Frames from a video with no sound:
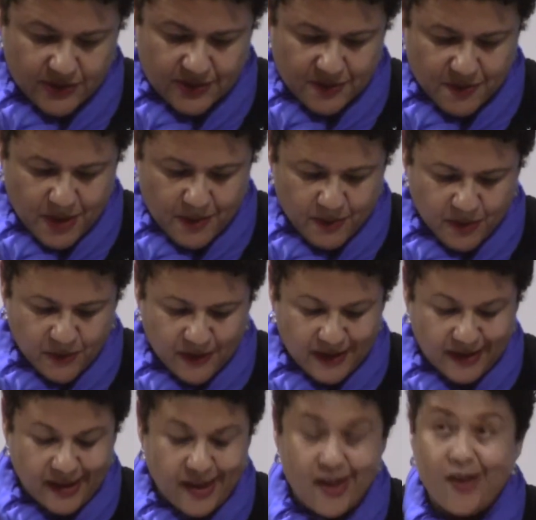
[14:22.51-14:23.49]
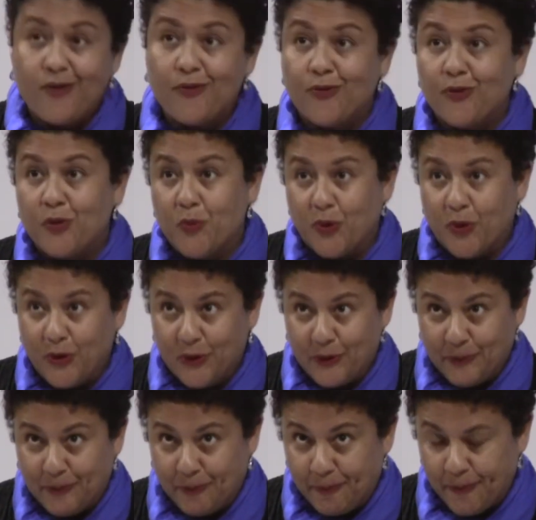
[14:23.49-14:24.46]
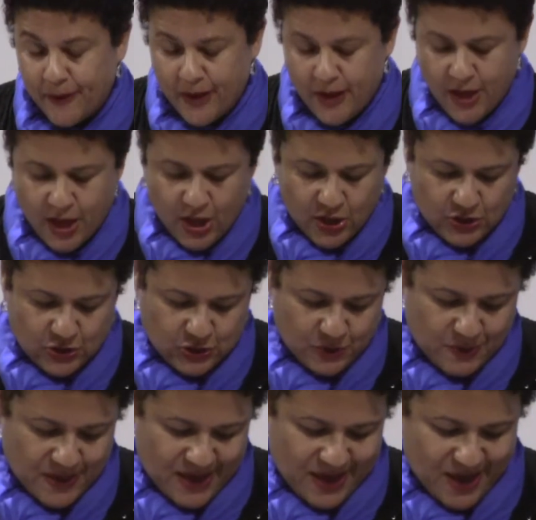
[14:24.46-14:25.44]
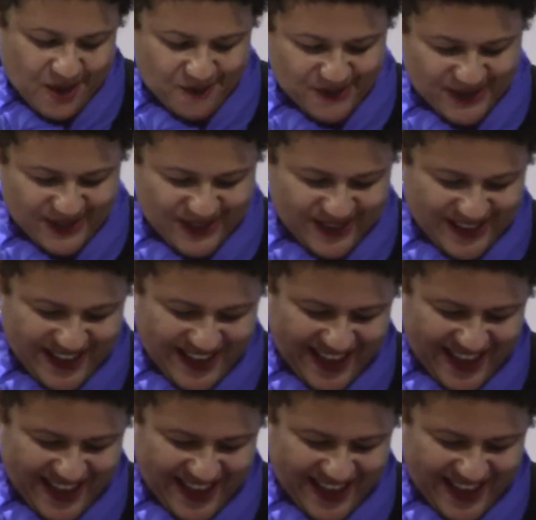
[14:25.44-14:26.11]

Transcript: some people think every word should be kept,